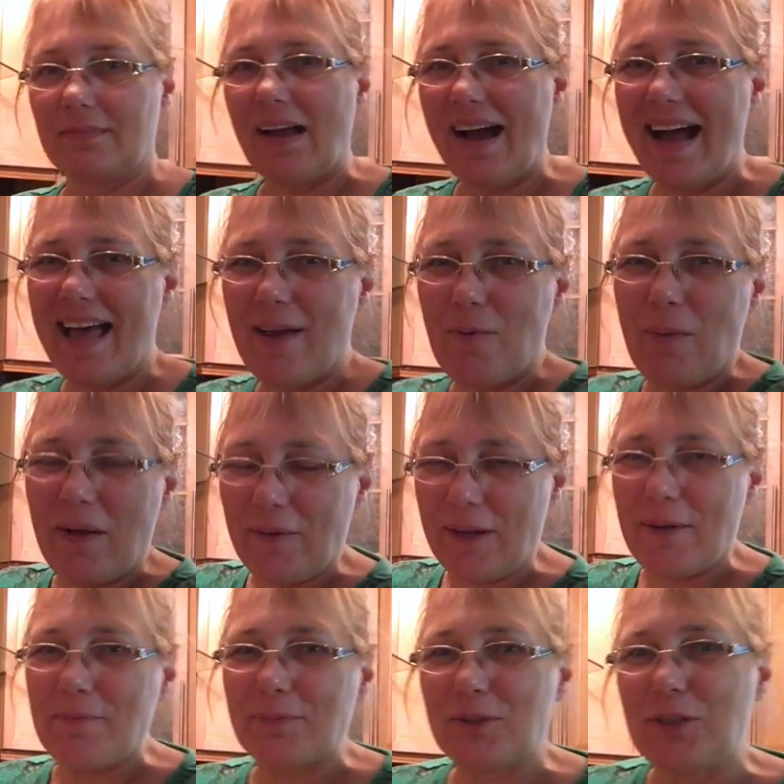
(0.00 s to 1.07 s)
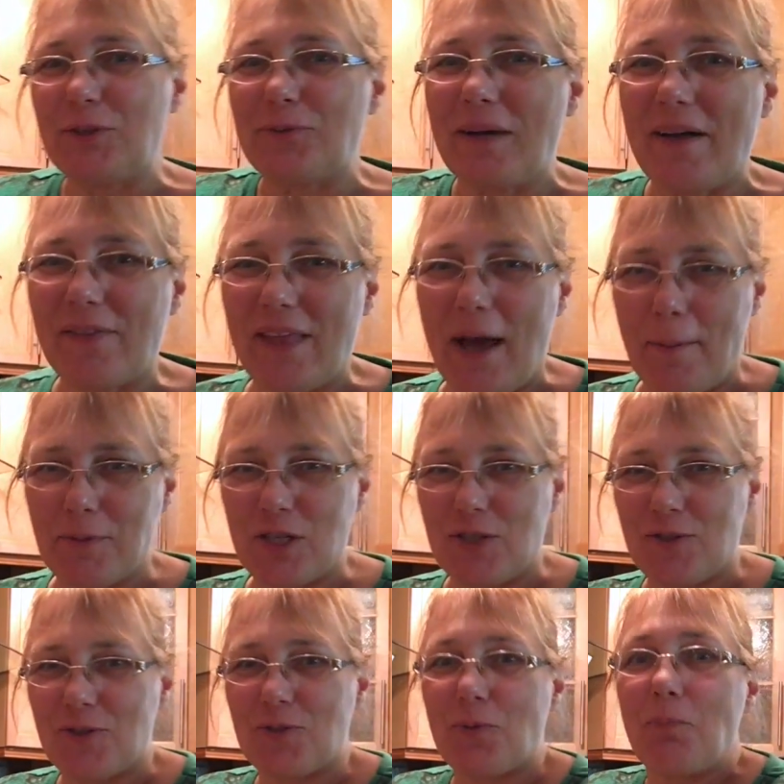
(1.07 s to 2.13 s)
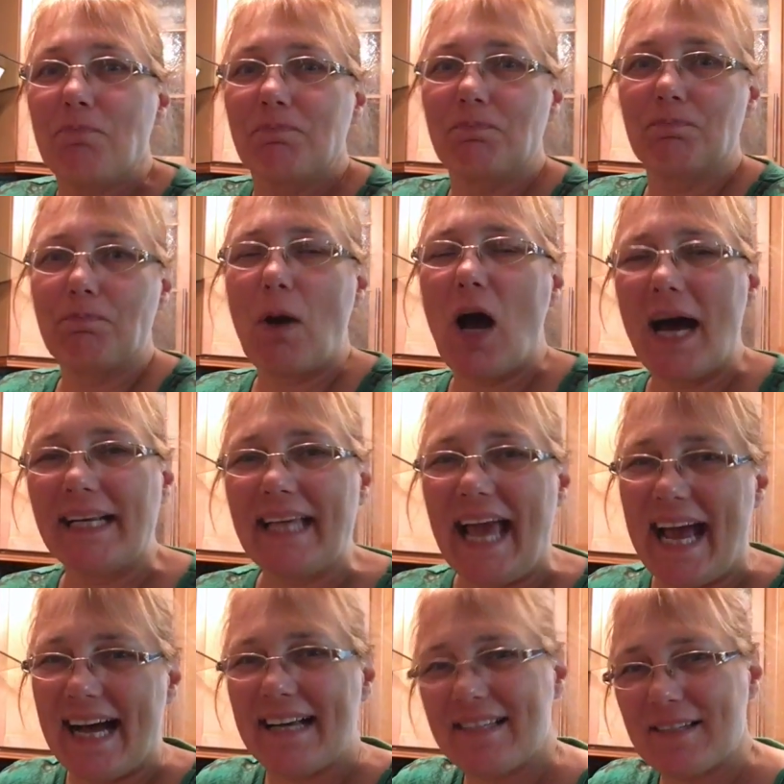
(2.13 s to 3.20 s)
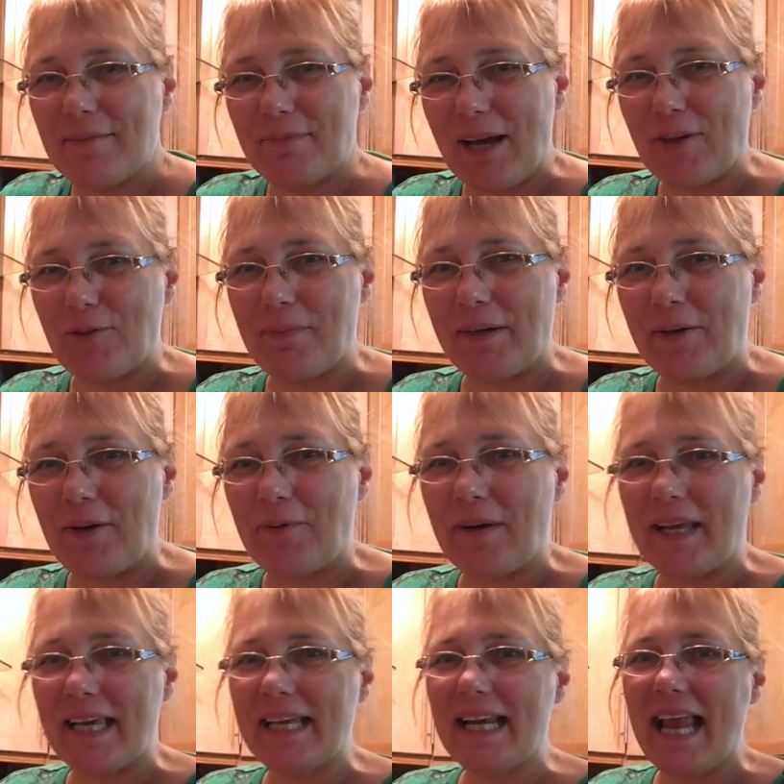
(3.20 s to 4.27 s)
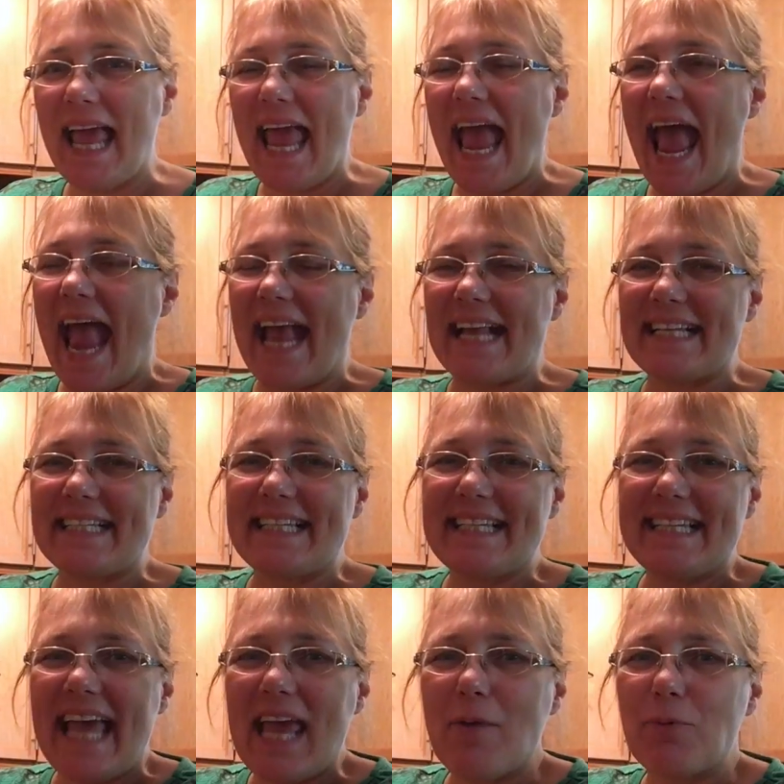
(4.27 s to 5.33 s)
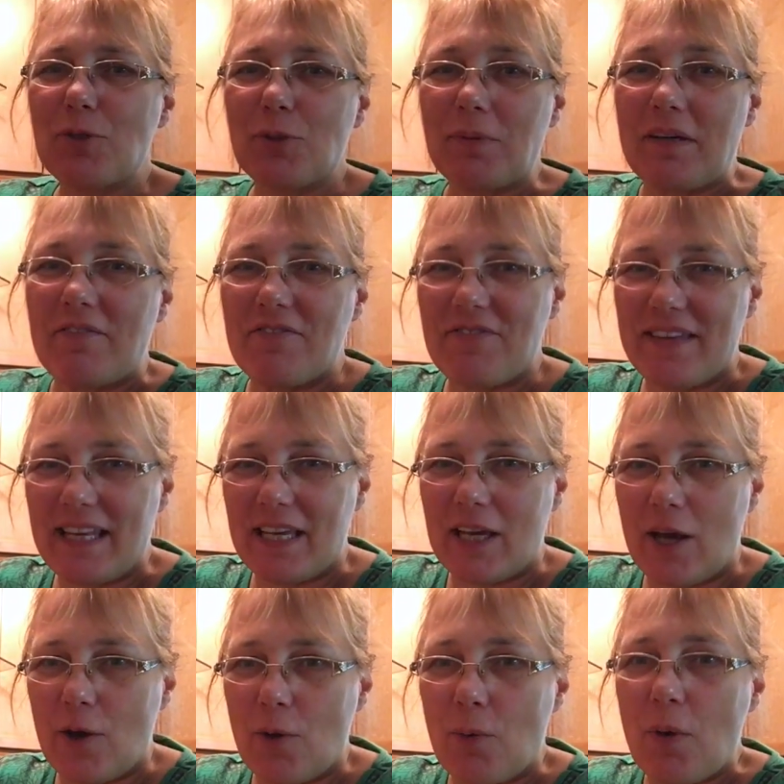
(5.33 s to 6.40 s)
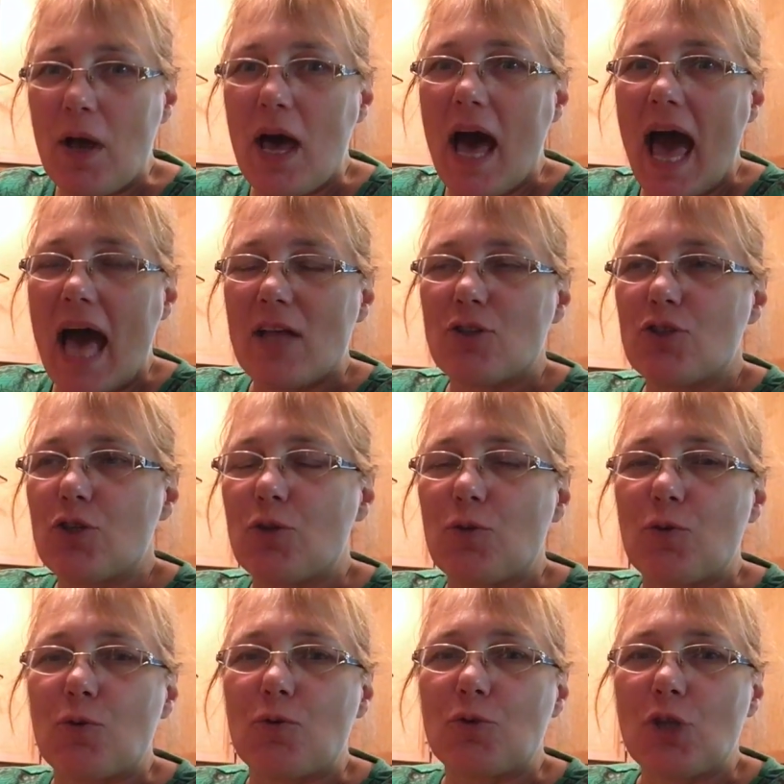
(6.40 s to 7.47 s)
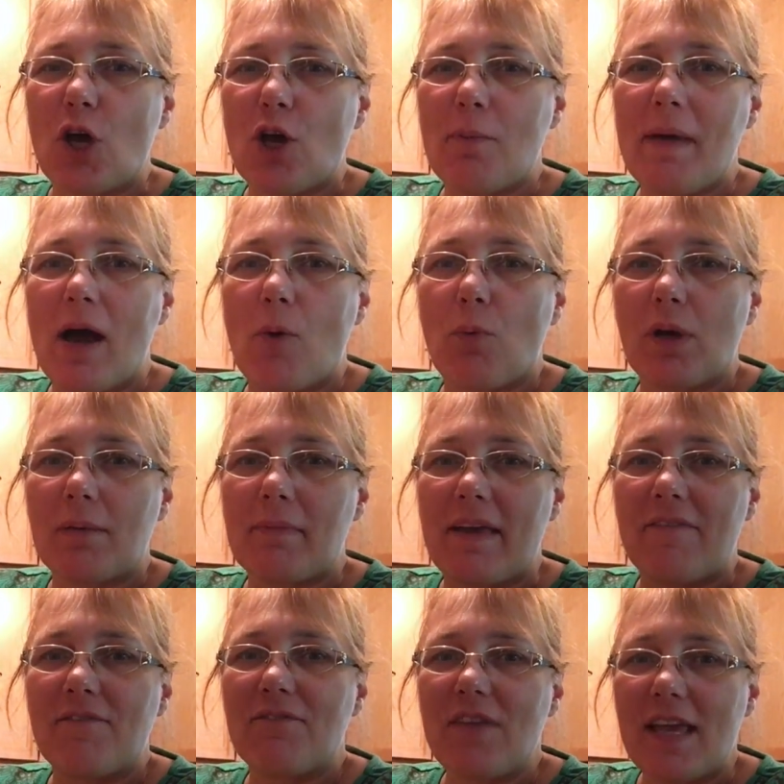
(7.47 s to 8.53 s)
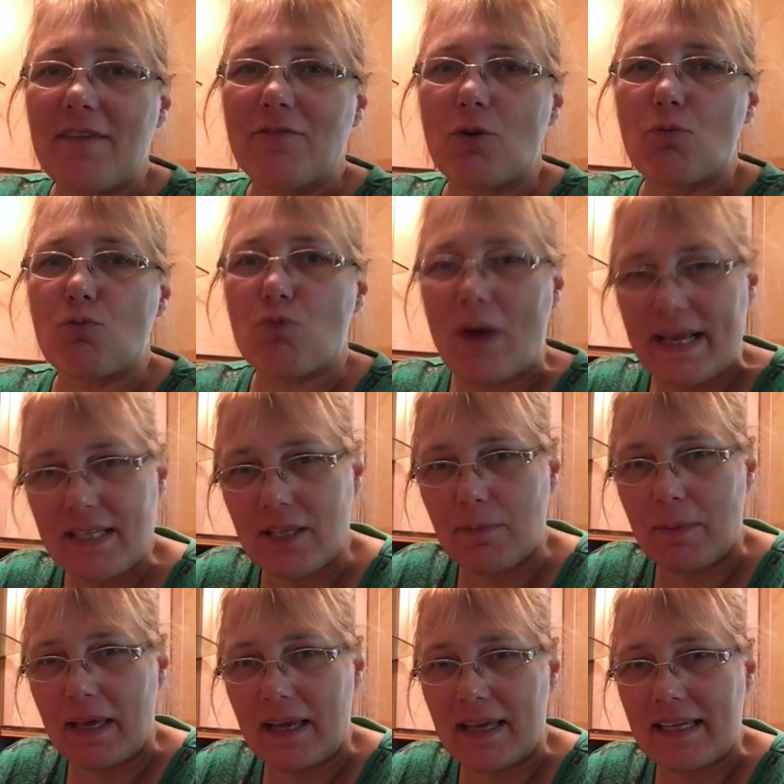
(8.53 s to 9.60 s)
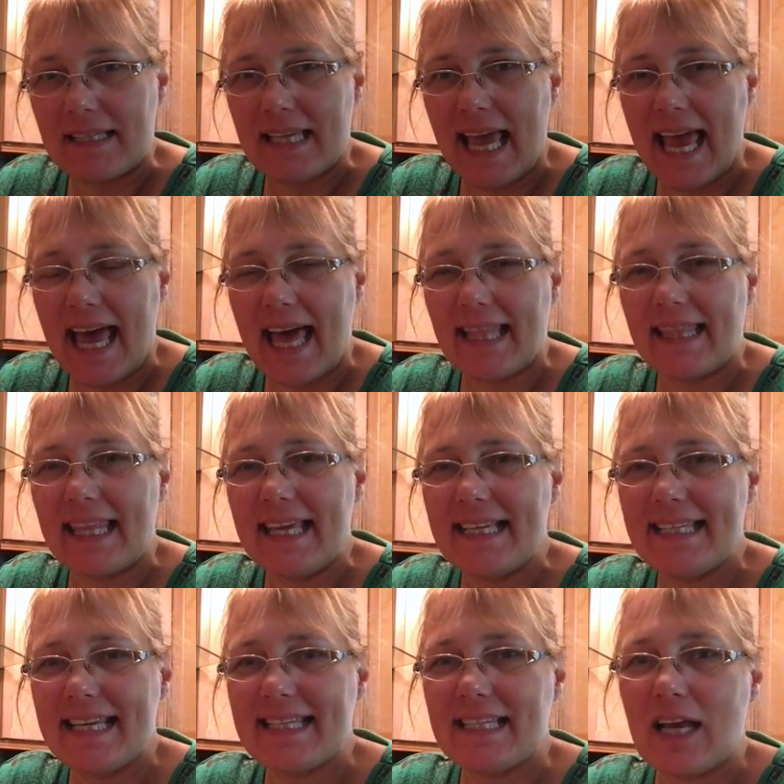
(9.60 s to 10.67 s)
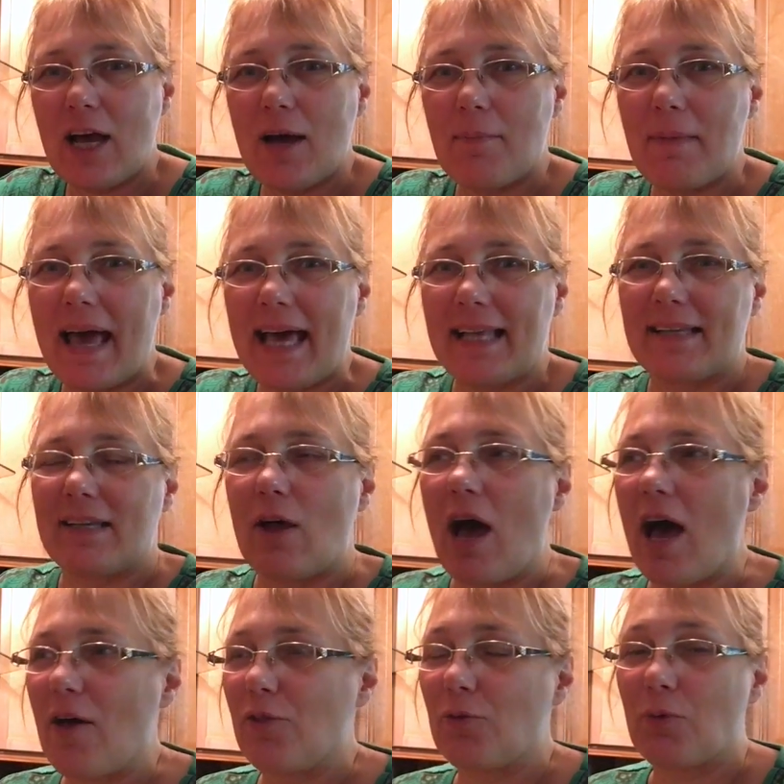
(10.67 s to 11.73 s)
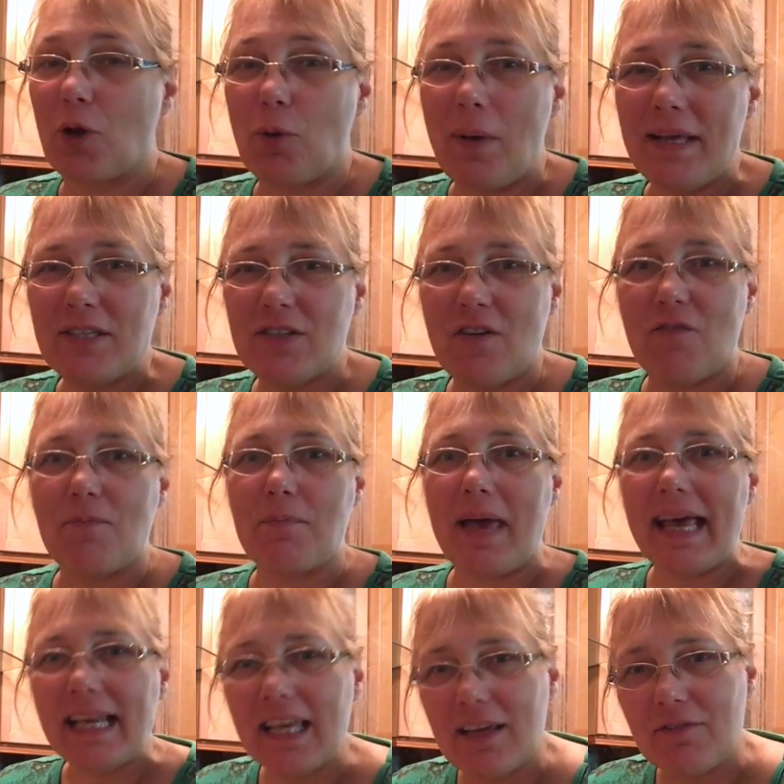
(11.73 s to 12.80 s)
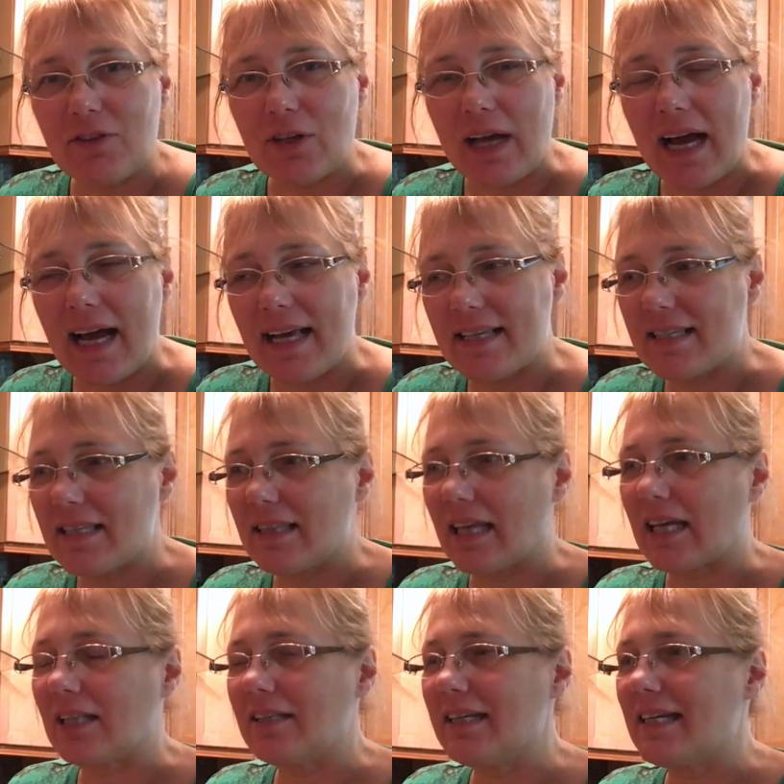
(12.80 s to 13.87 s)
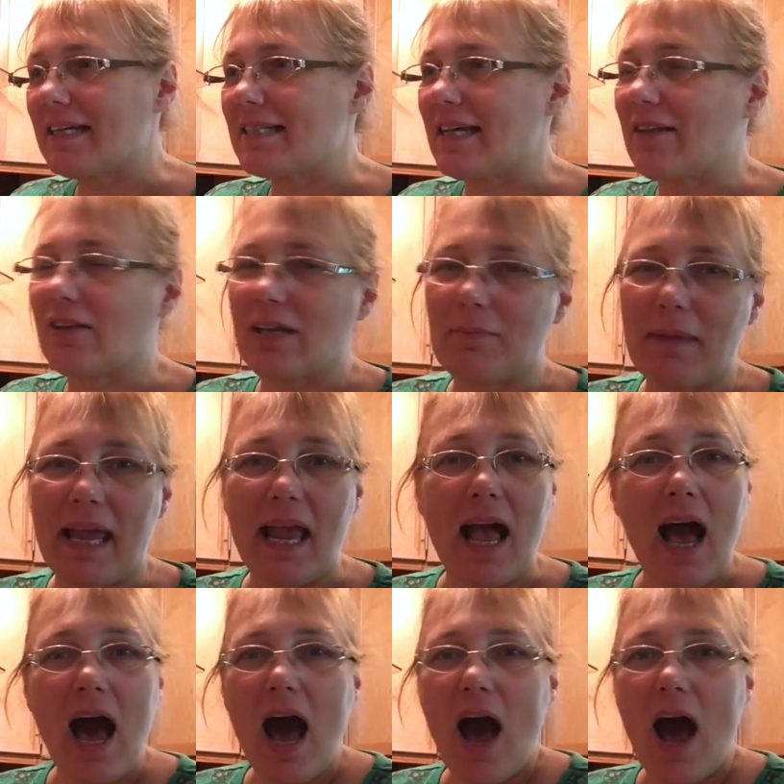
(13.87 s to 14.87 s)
Hi, welcome to Health Options Podcast. I'm Dr. Mary Riggin, and today we're doing a video to talk about one of my favorite recipes. And this has come at the request of many of you guys in the clinic telling me,